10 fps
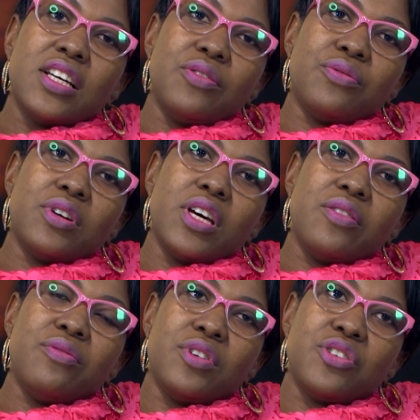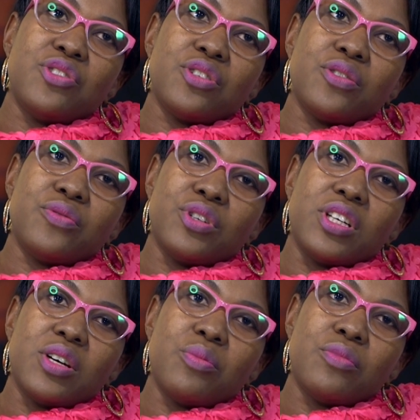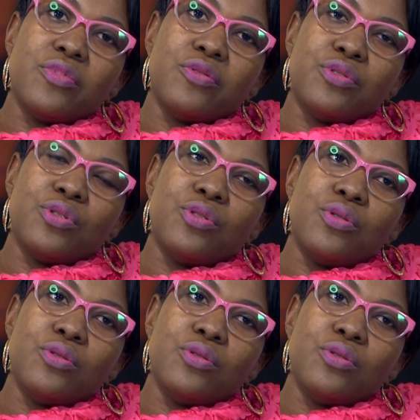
if you're a virgin, if you